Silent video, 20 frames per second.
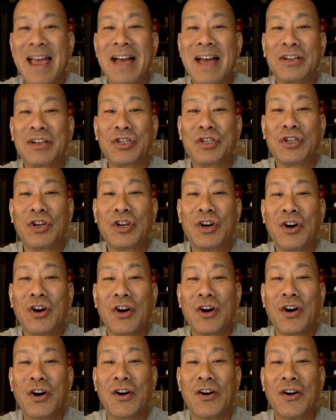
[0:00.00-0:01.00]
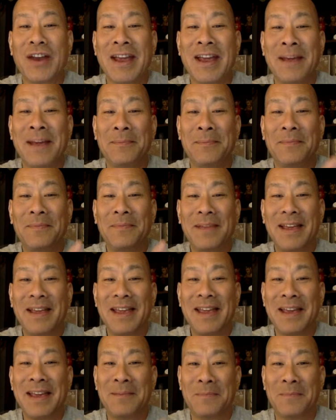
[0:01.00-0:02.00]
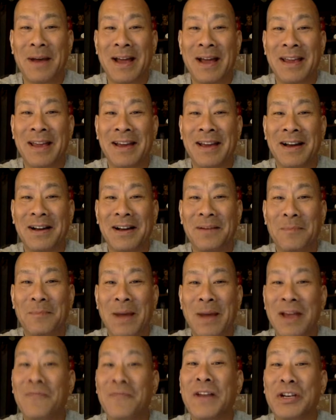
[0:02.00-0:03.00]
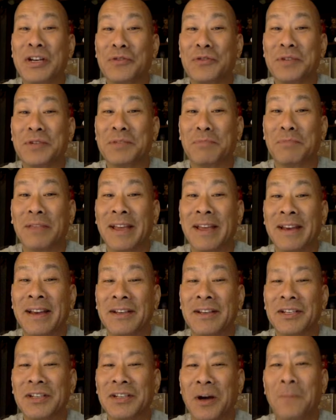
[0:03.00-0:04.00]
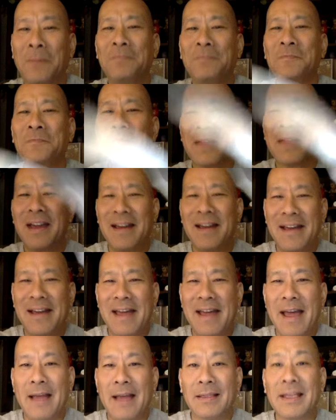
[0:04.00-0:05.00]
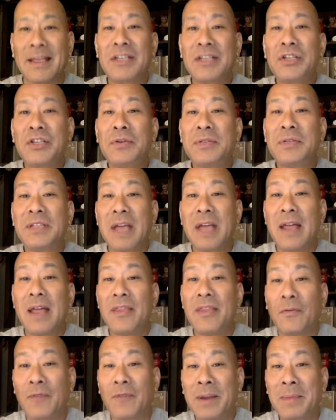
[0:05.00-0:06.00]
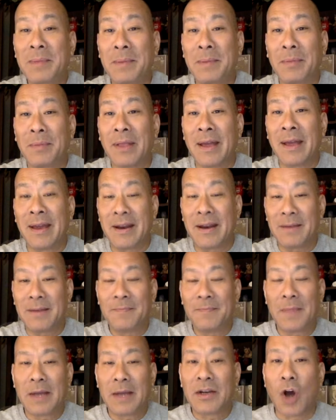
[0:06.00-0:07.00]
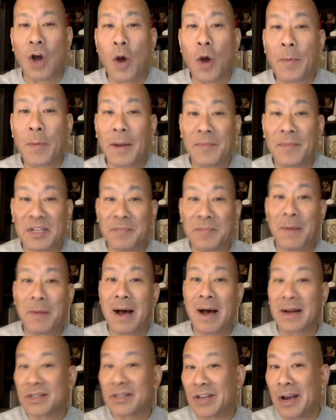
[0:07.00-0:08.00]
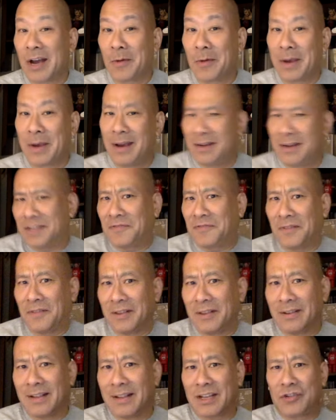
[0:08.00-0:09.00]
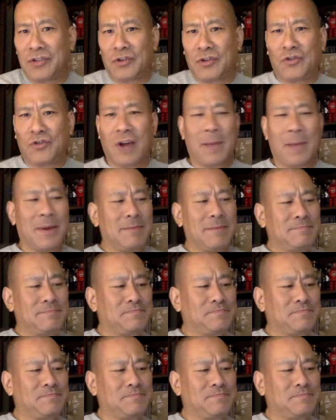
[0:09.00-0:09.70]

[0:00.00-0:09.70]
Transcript: etched her name in my my adventurous blade. So let's use the Rigby blade to open up this box, shall we? Just for a little extra drama.